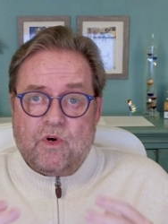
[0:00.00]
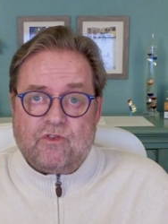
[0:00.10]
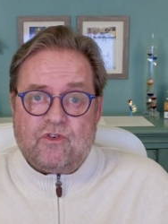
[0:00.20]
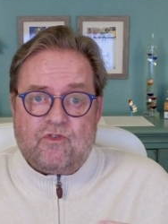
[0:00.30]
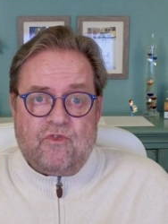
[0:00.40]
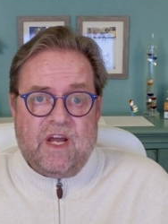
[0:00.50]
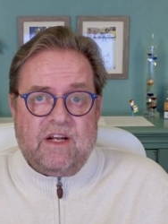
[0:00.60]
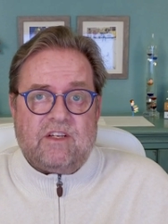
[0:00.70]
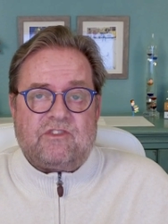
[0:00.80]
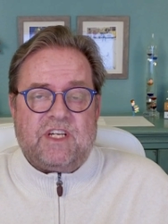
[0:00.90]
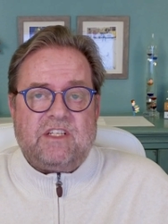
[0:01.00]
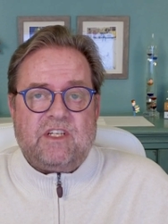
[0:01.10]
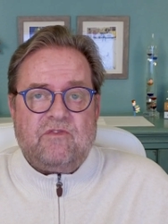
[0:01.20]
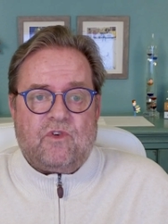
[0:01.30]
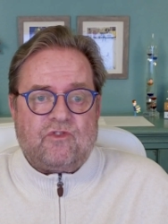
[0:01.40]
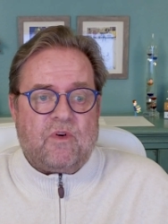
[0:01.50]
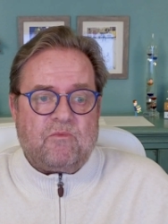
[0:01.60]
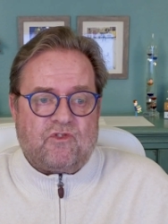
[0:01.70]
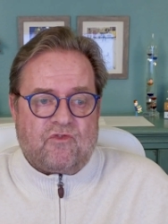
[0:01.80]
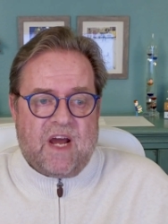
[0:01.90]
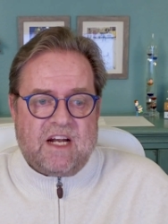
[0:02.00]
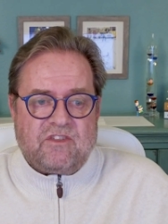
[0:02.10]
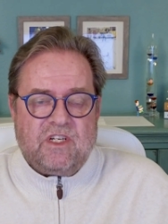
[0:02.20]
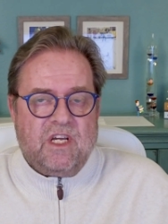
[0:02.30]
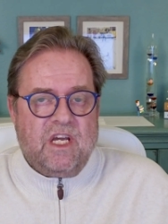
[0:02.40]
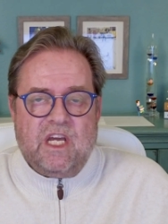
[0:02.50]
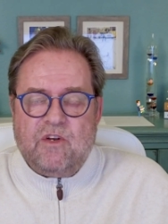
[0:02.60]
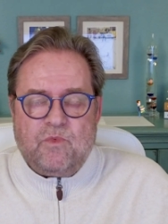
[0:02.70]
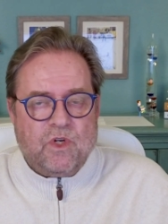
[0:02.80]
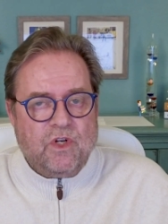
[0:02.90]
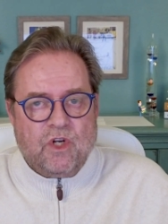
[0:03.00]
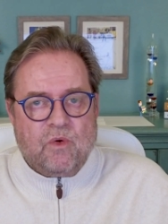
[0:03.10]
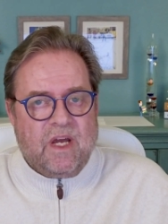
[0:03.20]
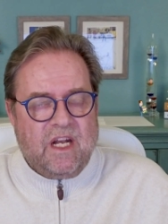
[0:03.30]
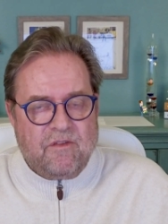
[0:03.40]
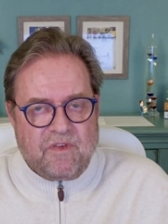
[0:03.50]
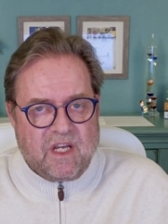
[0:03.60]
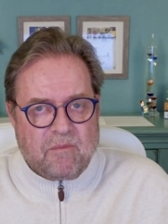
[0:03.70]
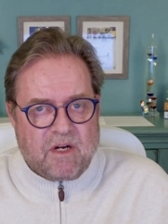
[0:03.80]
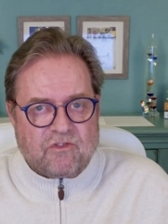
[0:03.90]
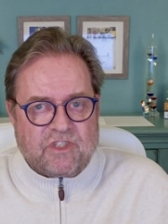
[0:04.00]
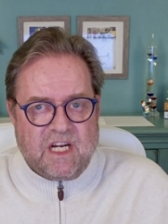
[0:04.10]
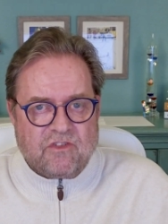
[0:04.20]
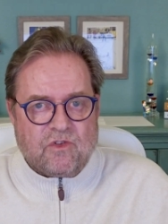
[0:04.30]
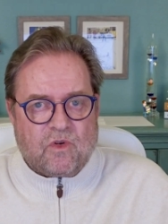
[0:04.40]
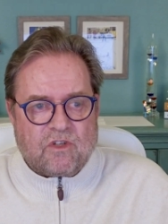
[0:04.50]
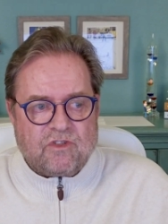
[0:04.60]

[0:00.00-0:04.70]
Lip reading: to create a sales invoice from scratch, it wouldn't know anything about sales orders.